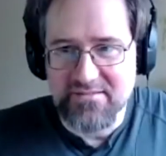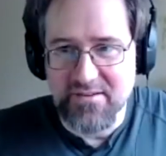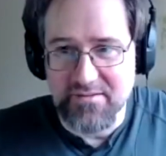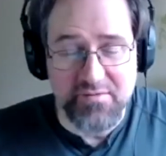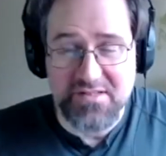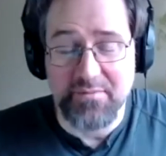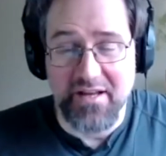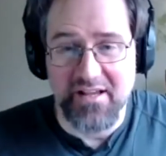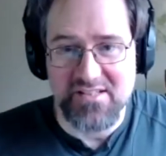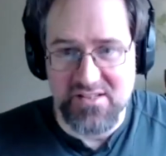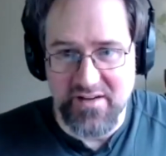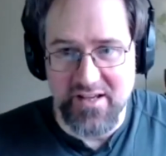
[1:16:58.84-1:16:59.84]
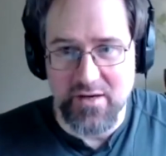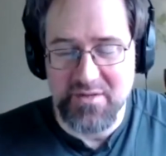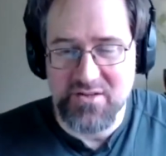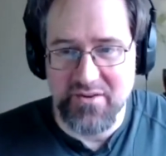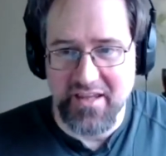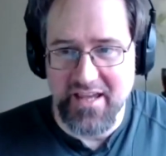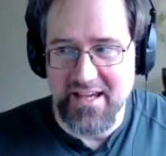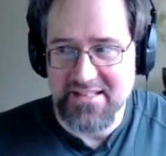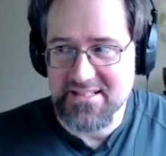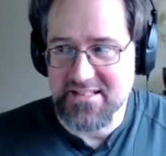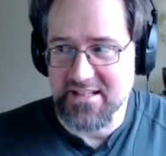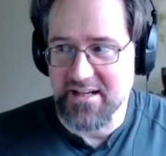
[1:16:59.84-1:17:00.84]
or it was somebody else's video, but you were the
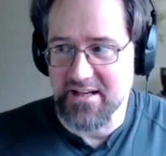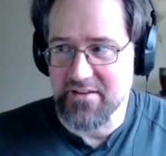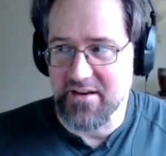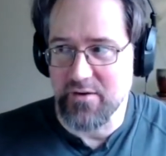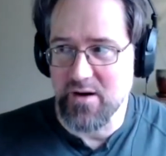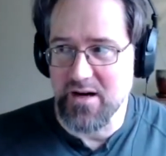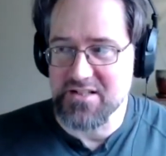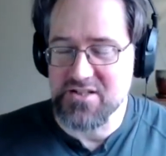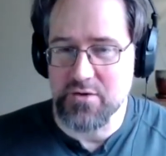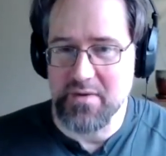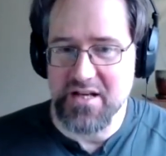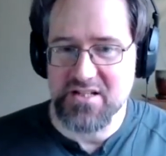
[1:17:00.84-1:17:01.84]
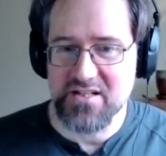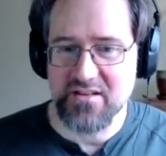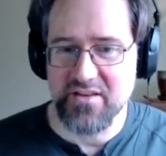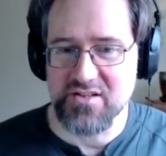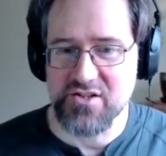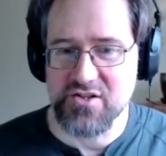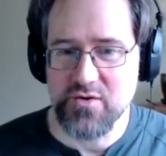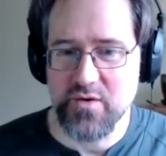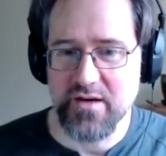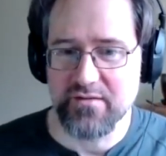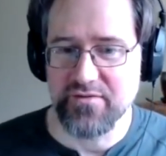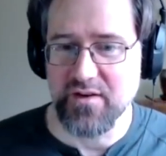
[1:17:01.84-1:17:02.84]
guest that I watched, you mentioned that
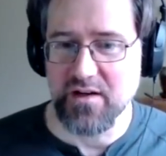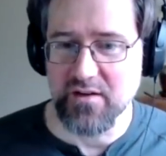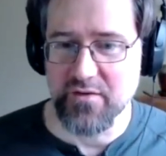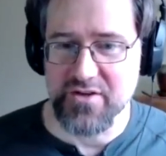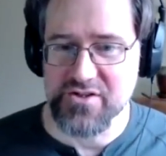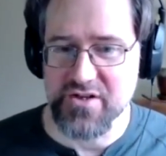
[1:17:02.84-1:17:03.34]
you had followed the